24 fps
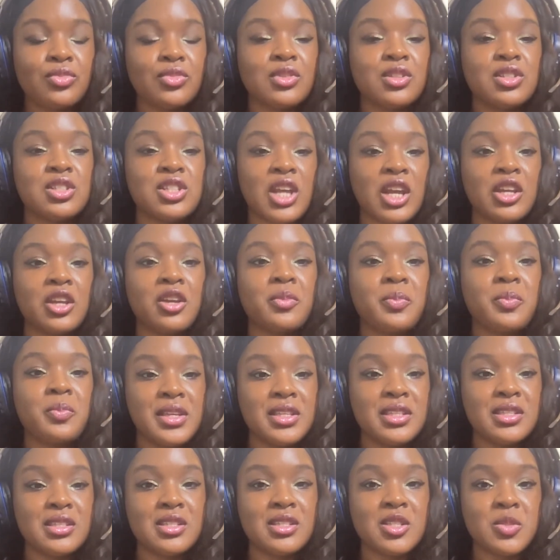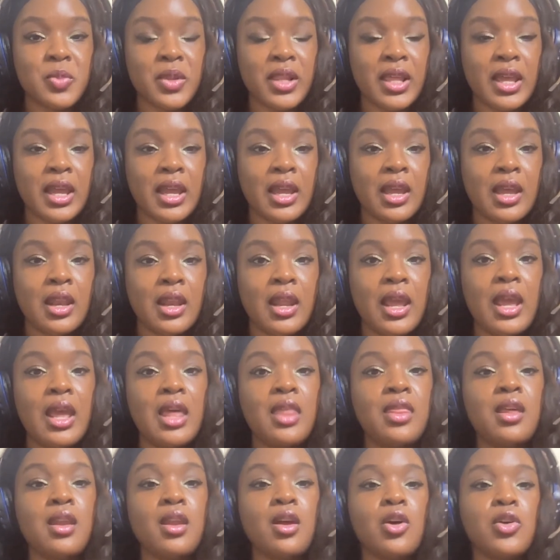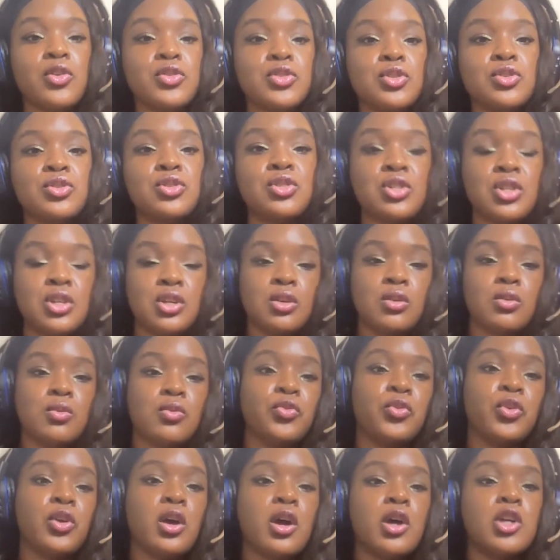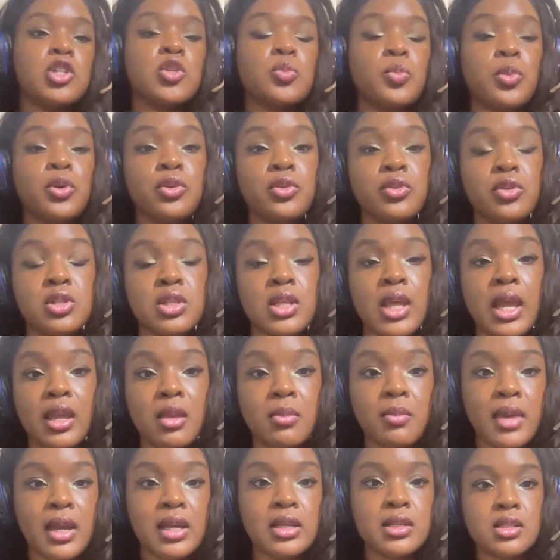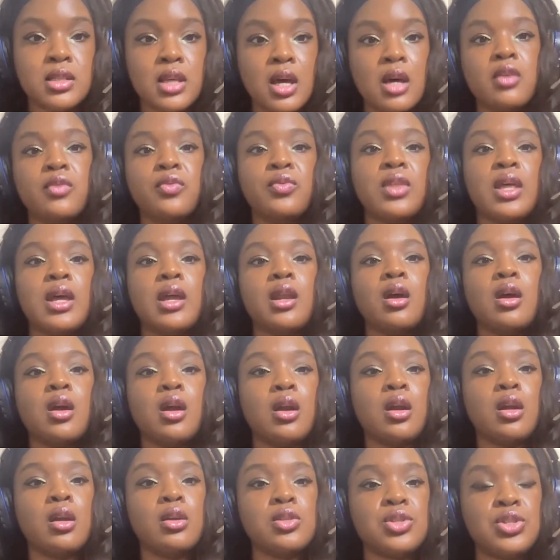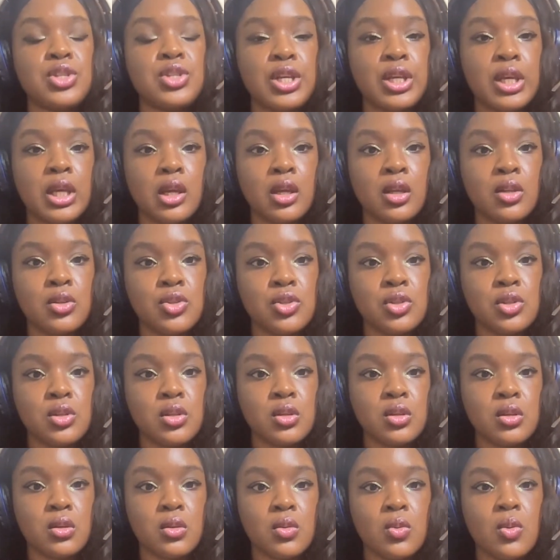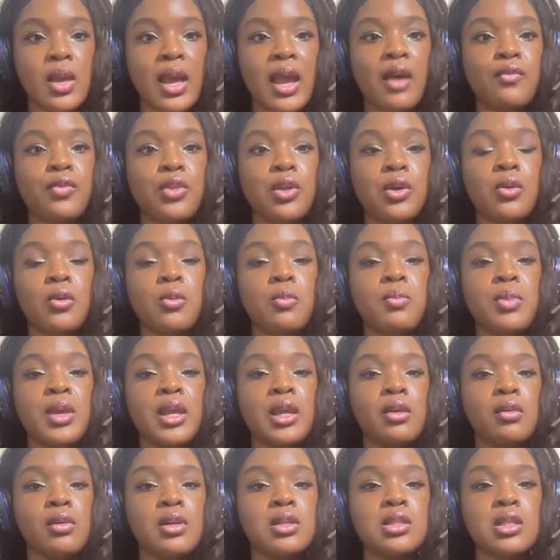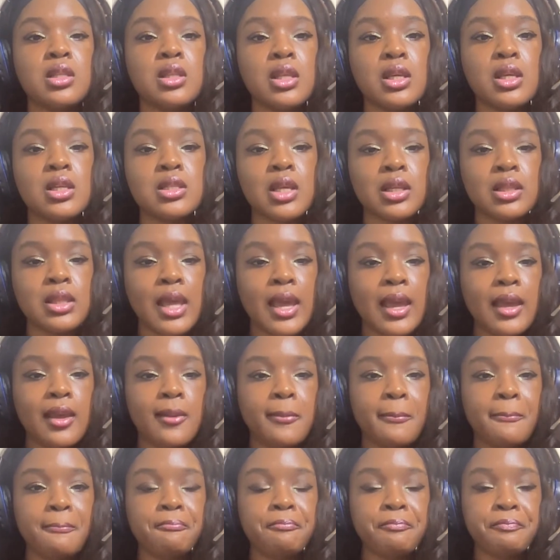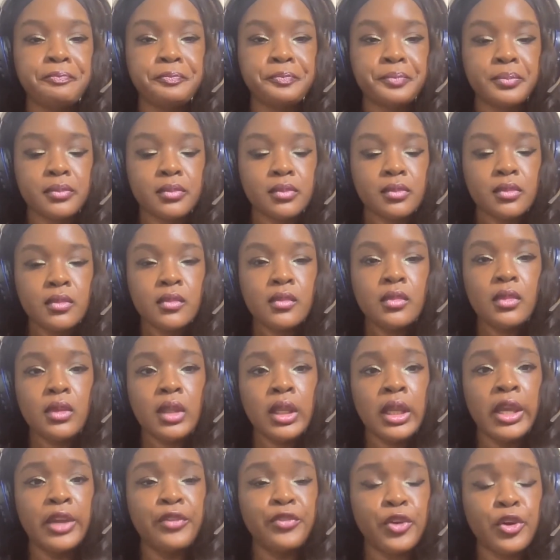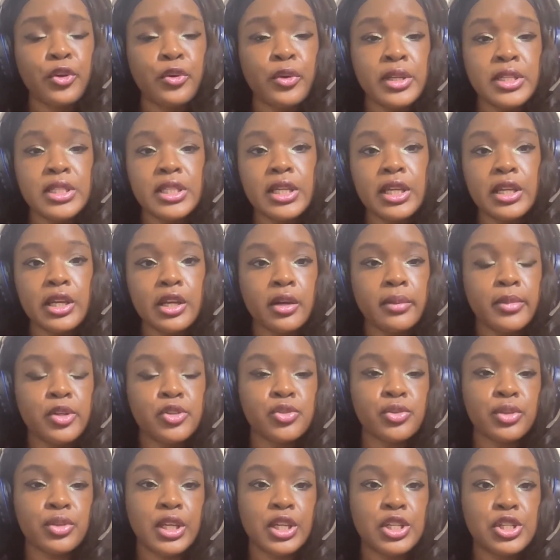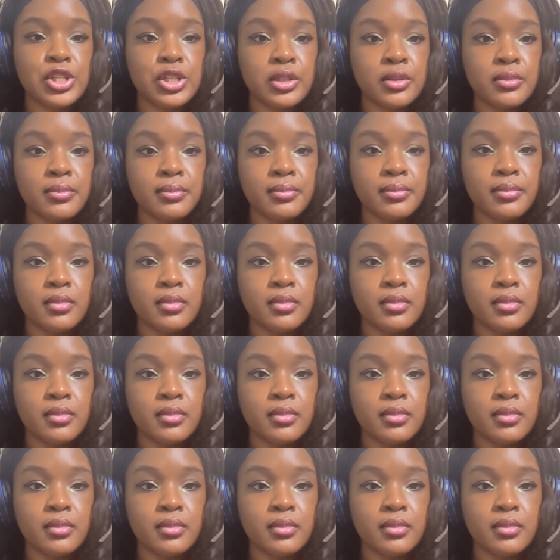check your business plan, and then also too for entrepreneurs like myself that are seeking to have their own bakeries and things like that. If you're going to get a commercial kitchen,